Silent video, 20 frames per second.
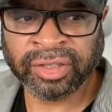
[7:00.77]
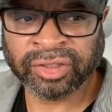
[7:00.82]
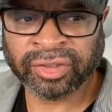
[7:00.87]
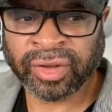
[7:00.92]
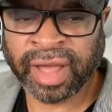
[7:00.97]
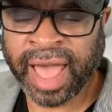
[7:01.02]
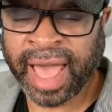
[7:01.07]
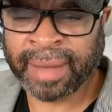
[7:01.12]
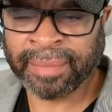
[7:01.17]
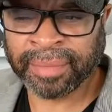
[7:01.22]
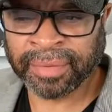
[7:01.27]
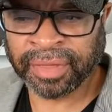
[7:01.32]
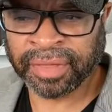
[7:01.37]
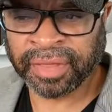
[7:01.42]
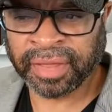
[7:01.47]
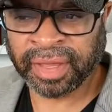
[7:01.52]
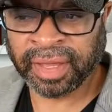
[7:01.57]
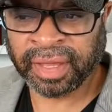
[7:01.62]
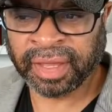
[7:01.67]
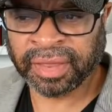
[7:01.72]
or
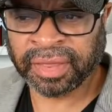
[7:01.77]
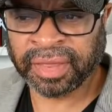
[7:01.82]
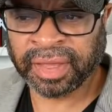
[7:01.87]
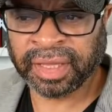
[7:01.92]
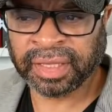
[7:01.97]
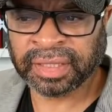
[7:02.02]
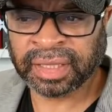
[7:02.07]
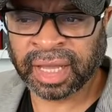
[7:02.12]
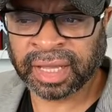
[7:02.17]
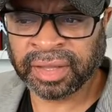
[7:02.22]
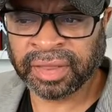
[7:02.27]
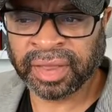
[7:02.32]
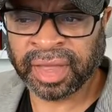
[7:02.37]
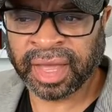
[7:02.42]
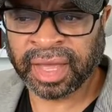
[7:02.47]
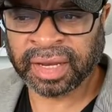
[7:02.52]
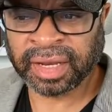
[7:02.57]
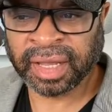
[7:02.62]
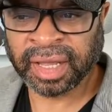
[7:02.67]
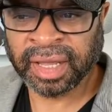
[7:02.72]
apathy and things like
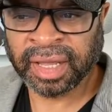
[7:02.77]
that.